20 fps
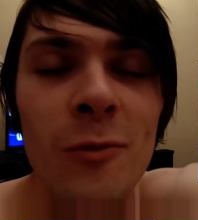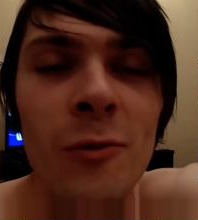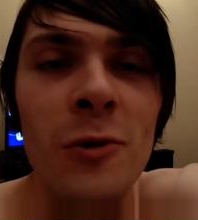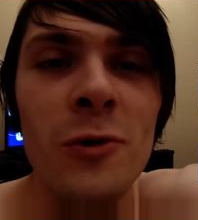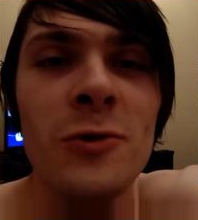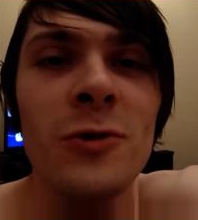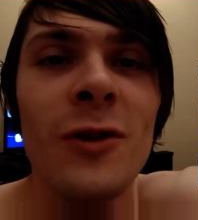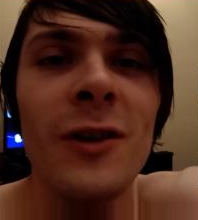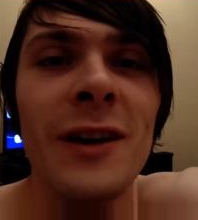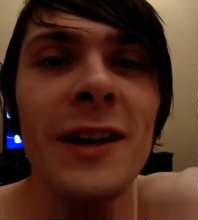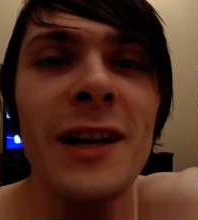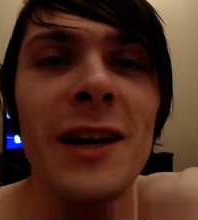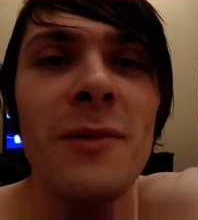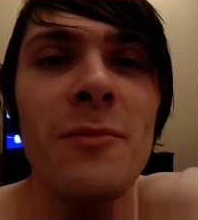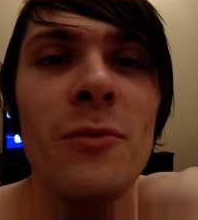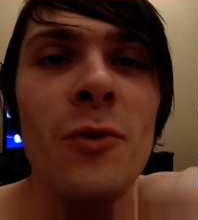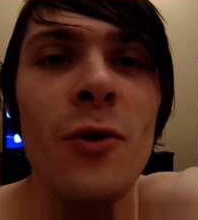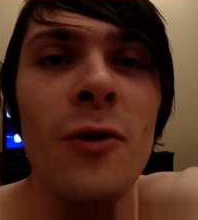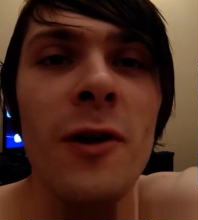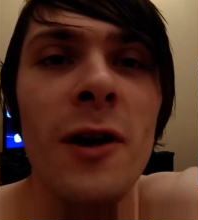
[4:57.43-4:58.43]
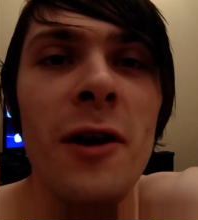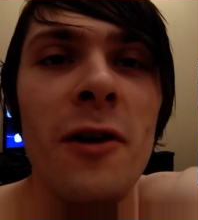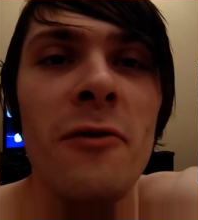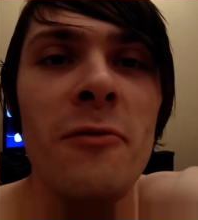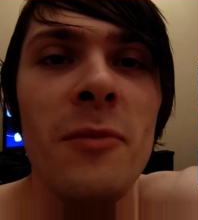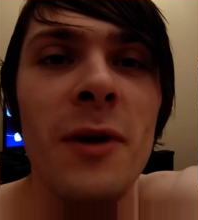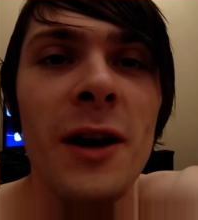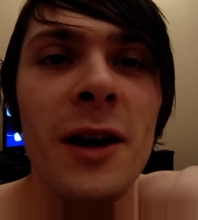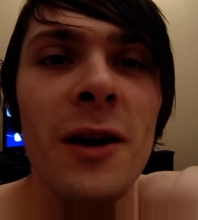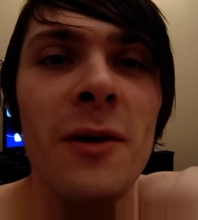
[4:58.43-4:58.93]
we'll try and get more out
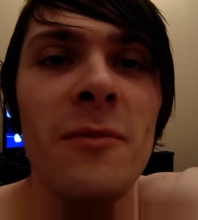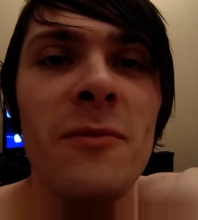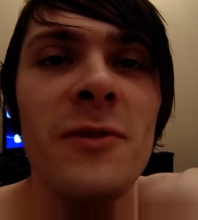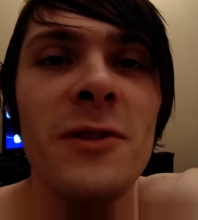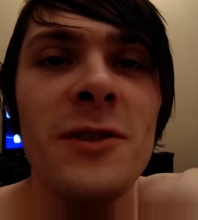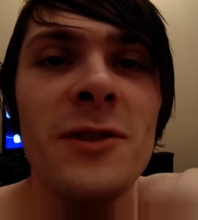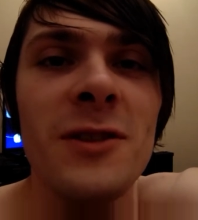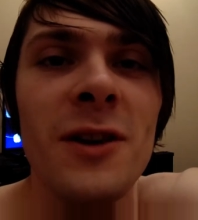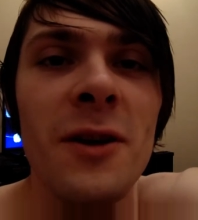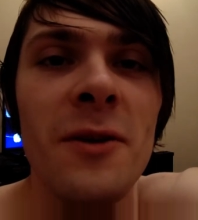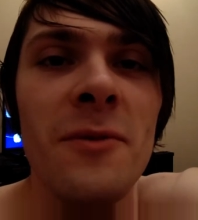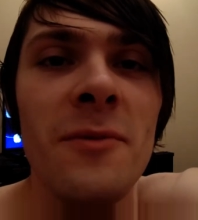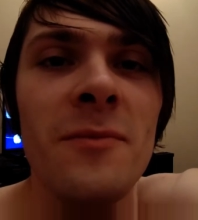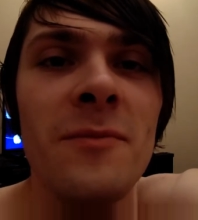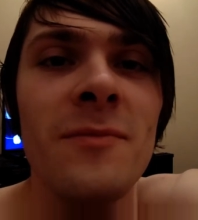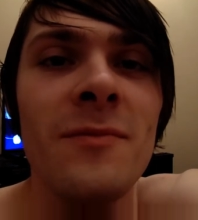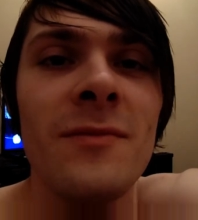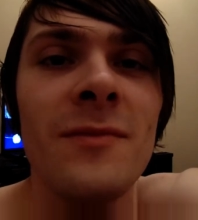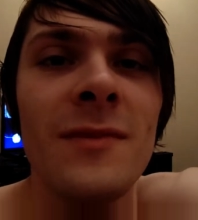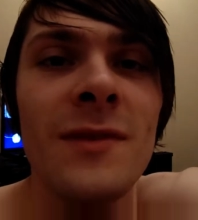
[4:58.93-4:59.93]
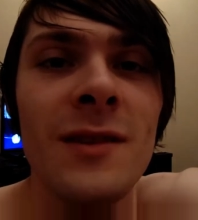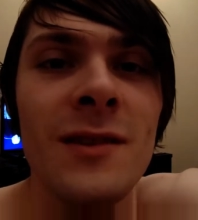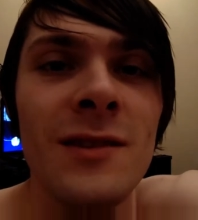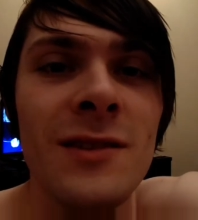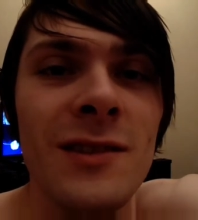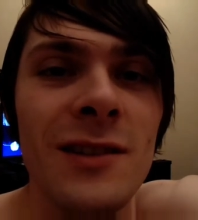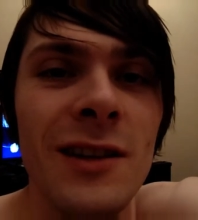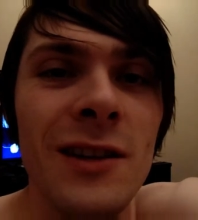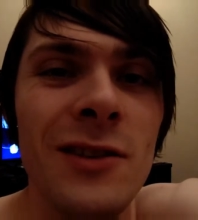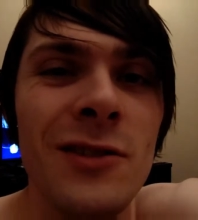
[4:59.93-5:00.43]
of my comfort zone.
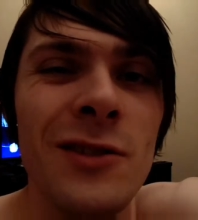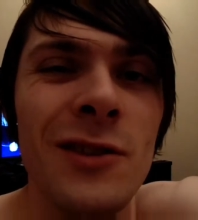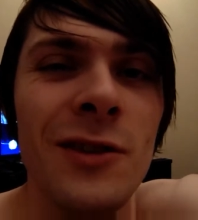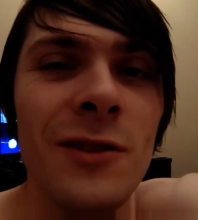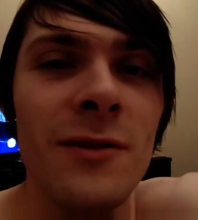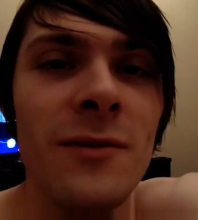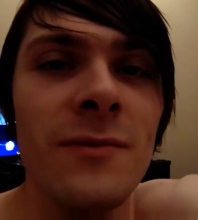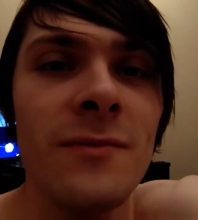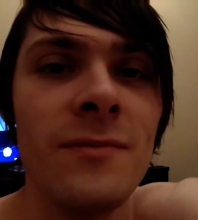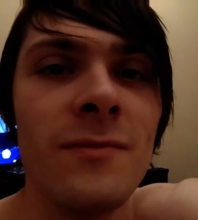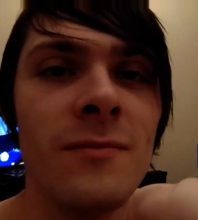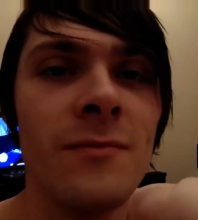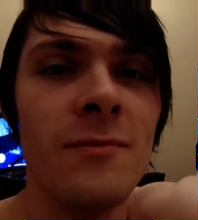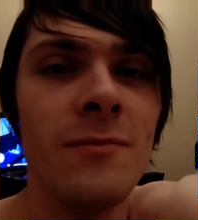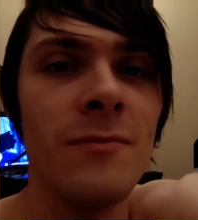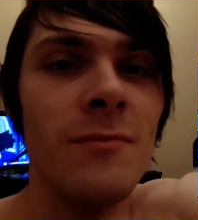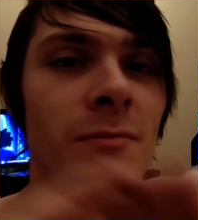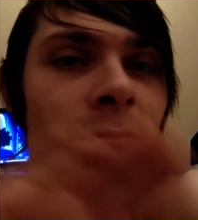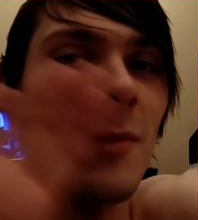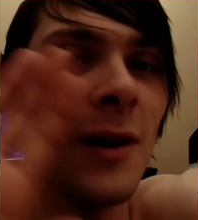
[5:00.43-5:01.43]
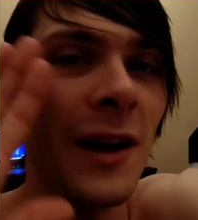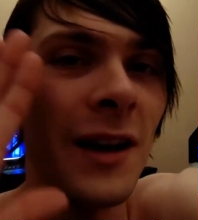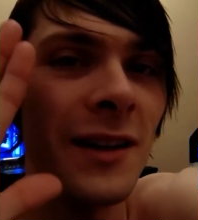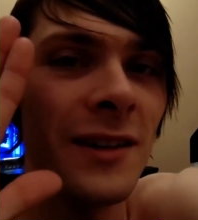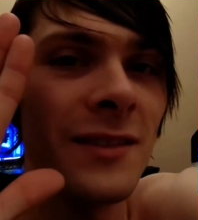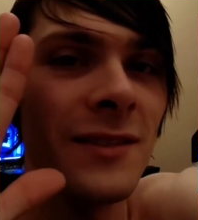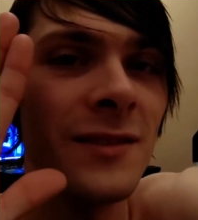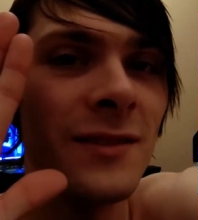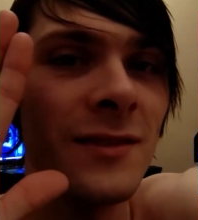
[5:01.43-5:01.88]
See you soon. Bye.